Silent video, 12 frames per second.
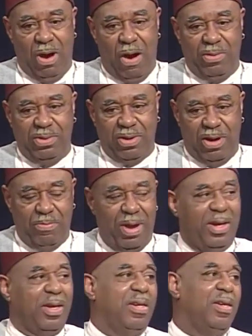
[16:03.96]
always going to
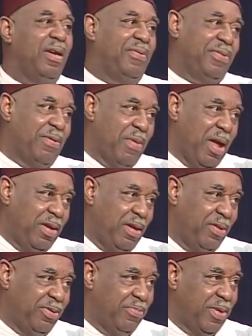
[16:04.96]
make it if somebody
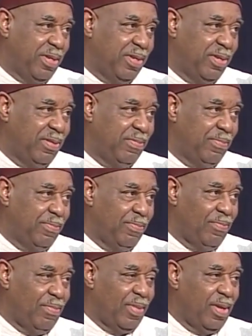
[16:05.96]
else makes it.
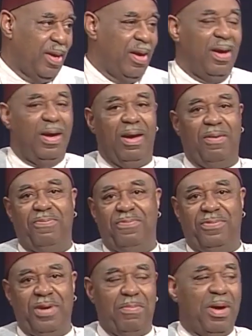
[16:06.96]
If
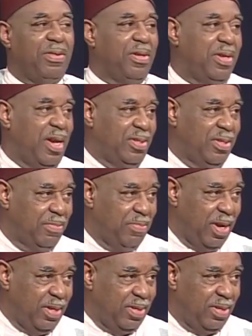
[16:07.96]
some other nation
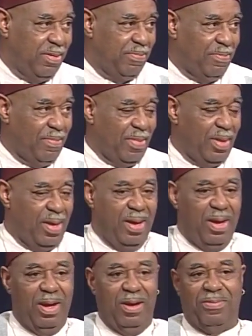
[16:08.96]
makes
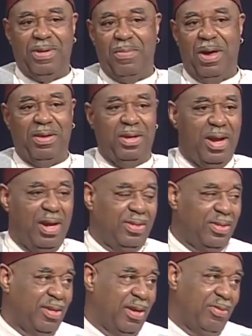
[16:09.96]
it. If some other
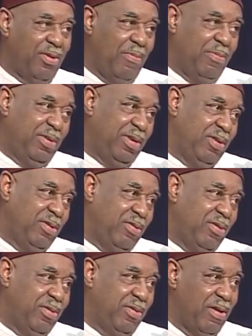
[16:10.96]
nation's in trouble, then you're
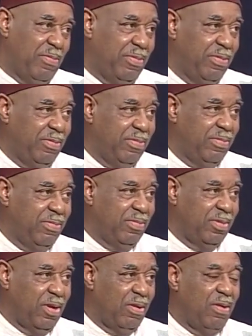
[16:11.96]
in trouble.
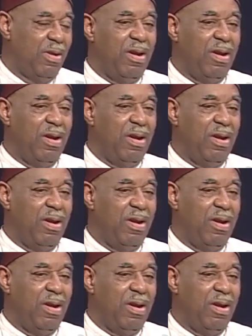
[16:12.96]
You know,